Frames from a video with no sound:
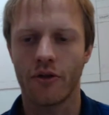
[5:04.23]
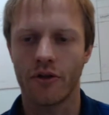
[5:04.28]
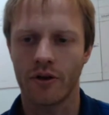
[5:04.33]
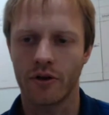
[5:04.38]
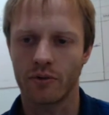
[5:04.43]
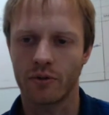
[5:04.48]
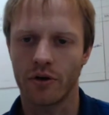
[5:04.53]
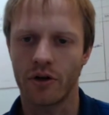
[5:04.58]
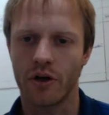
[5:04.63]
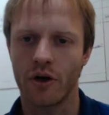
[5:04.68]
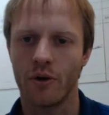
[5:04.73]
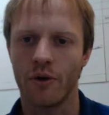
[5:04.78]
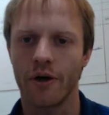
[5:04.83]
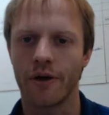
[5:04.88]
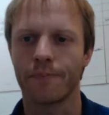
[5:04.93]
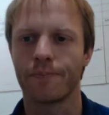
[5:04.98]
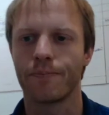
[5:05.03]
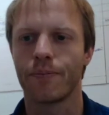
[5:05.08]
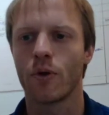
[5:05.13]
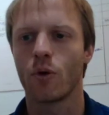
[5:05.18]
things were
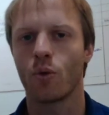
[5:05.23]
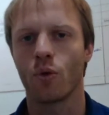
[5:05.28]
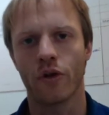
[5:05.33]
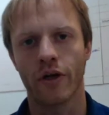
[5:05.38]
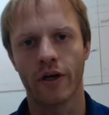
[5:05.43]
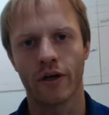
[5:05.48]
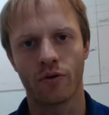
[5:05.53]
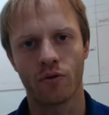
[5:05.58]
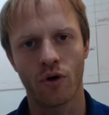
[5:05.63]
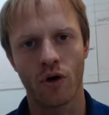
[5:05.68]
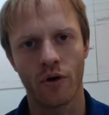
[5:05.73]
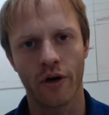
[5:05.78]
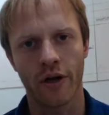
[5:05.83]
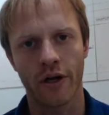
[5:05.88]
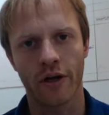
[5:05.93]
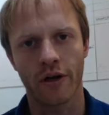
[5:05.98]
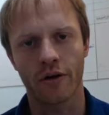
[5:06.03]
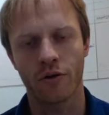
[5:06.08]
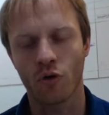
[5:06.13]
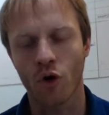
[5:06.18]
going. Were they
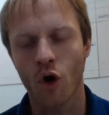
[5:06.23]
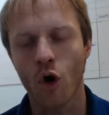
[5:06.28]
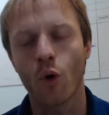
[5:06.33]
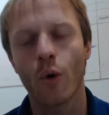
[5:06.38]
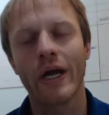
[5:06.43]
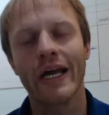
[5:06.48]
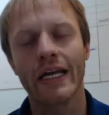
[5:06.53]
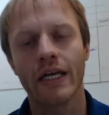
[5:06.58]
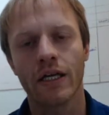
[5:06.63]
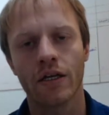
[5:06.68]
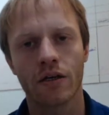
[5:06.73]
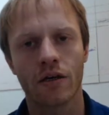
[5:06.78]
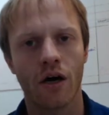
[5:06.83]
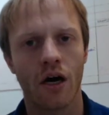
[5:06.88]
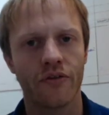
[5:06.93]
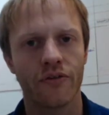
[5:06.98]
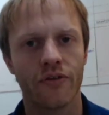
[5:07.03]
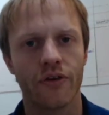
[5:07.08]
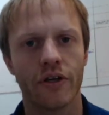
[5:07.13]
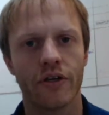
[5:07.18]
growing, growing in
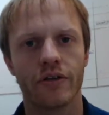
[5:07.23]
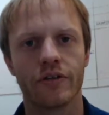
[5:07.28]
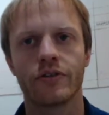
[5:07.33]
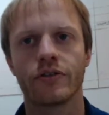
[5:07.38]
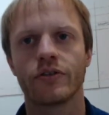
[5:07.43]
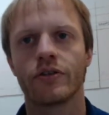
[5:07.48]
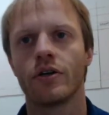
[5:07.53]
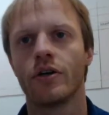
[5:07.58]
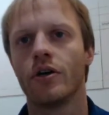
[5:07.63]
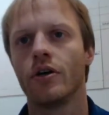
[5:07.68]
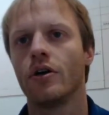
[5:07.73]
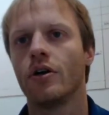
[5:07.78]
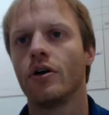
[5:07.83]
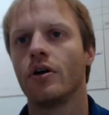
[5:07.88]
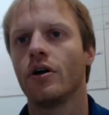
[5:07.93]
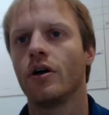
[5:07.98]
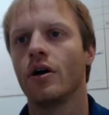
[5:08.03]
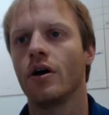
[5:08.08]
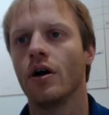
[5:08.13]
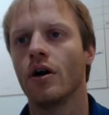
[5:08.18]
confidence
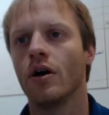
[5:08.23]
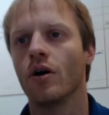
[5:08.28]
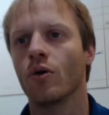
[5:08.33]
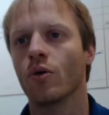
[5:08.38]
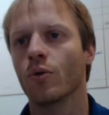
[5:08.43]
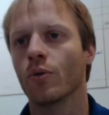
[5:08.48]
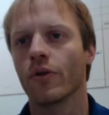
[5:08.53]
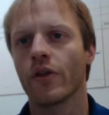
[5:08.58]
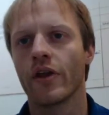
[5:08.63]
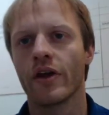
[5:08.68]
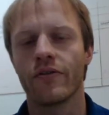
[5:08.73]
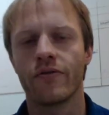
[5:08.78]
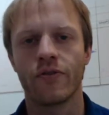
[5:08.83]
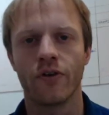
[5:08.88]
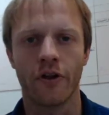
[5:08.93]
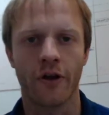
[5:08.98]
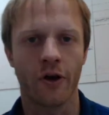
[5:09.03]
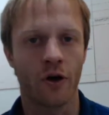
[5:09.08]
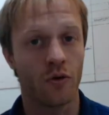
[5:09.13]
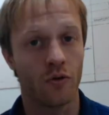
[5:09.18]
uh, or were they
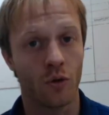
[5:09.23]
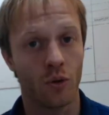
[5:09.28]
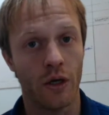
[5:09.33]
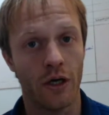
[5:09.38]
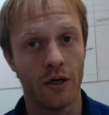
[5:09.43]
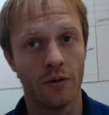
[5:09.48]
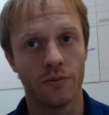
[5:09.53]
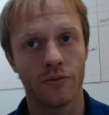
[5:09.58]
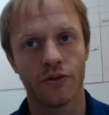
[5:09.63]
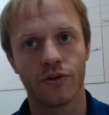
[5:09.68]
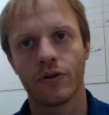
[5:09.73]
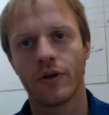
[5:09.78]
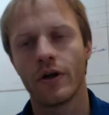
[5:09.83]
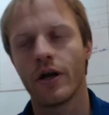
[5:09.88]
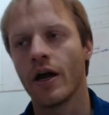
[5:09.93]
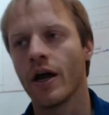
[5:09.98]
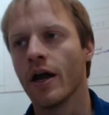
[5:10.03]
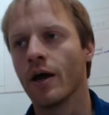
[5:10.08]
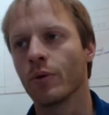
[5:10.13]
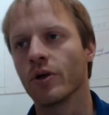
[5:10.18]
feeling overwhelmed?
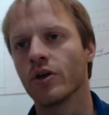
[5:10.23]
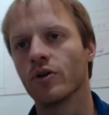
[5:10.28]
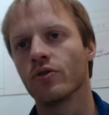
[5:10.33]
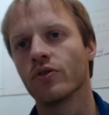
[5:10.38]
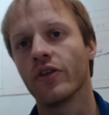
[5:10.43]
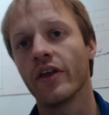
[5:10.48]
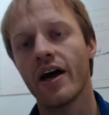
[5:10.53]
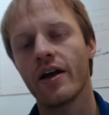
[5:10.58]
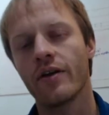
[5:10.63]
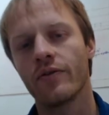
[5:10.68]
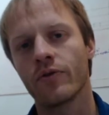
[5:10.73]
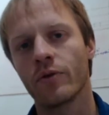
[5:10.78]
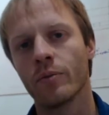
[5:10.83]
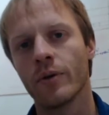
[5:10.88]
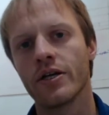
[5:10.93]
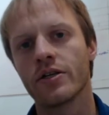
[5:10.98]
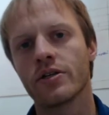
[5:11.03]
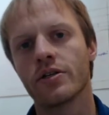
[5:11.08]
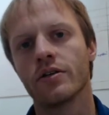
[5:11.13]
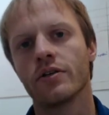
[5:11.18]
And we used that
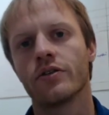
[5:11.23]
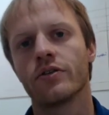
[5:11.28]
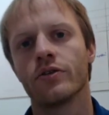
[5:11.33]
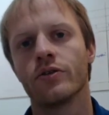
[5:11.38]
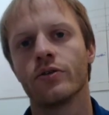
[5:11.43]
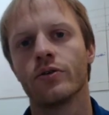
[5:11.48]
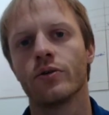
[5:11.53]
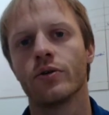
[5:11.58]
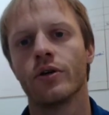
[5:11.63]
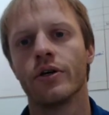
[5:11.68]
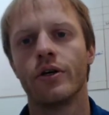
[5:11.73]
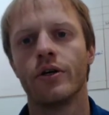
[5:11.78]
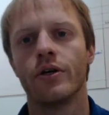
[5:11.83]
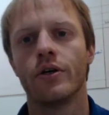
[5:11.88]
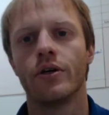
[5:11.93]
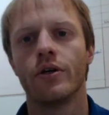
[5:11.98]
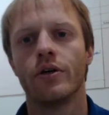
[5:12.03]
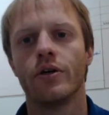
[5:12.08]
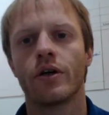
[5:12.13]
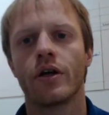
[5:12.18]
information to
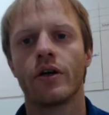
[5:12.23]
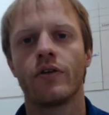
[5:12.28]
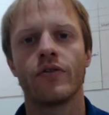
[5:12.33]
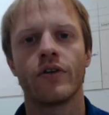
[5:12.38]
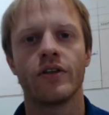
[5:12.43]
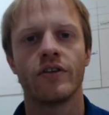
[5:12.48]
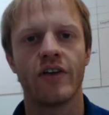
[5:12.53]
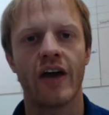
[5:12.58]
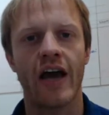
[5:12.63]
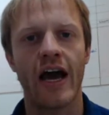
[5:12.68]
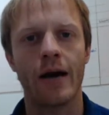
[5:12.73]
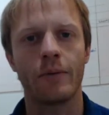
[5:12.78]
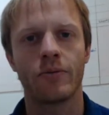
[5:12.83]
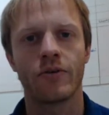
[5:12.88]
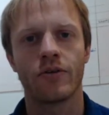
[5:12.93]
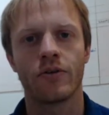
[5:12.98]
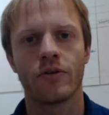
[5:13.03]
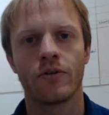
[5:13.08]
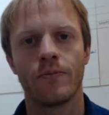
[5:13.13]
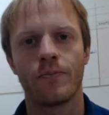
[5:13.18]
kind of
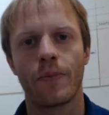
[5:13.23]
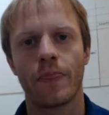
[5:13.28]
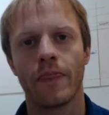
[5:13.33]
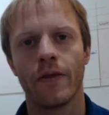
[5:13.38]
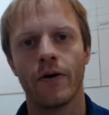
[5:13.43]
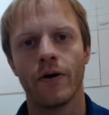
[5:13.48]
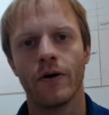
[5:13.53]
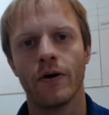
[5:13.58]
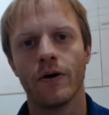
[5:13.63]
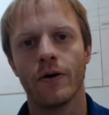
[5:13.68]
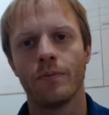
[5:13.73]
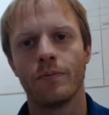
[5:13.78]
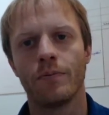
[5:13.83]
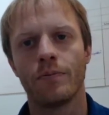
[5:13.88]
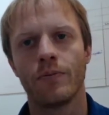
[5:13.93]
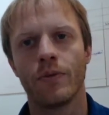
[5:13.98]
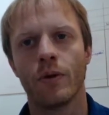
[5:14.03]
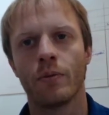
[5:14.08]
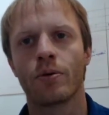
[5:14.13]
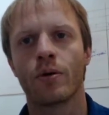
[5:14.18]
adapt the,
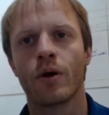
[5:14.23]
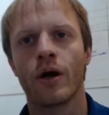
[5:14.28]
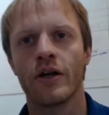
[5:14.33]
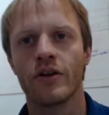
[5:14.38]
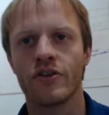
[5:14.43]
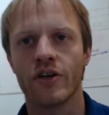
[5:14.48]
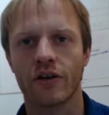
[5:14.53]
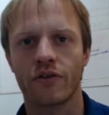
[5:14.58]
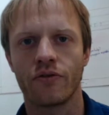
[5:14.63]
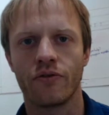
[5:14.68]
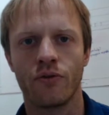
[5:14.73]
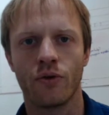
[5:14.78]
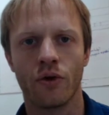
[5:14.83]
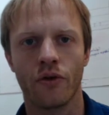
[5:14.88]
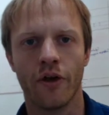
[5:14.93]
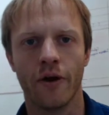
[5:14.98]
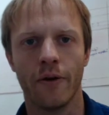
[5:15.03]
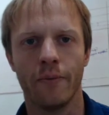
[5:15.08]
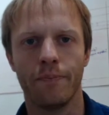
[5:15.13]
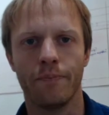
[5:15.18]
the project for
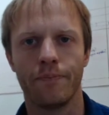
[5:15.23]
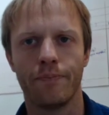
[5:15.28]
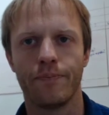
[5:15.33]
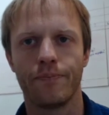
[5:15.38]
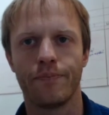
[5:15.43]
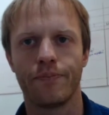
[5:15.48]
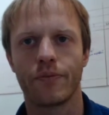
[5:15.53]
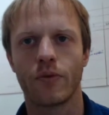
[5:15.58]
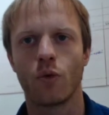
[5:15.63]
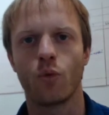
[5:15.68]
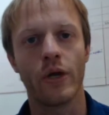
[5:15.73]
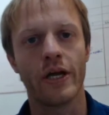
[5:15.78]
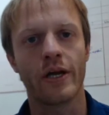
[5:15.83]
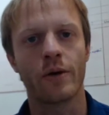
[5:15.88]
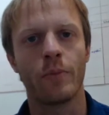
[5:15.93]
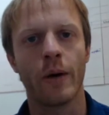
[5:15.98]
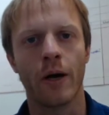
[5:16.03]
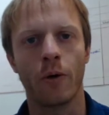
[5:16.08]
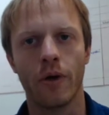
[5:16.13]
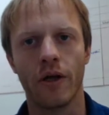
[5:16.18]
them
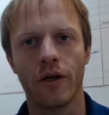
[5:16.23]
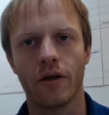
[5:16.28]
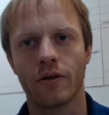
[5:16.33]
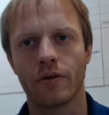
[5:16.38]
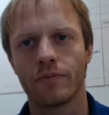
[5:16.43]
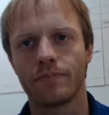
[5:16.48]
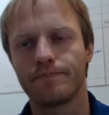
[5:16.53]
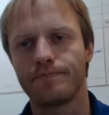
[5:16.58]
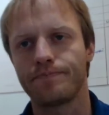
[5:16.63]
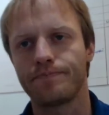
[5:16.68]
week by week.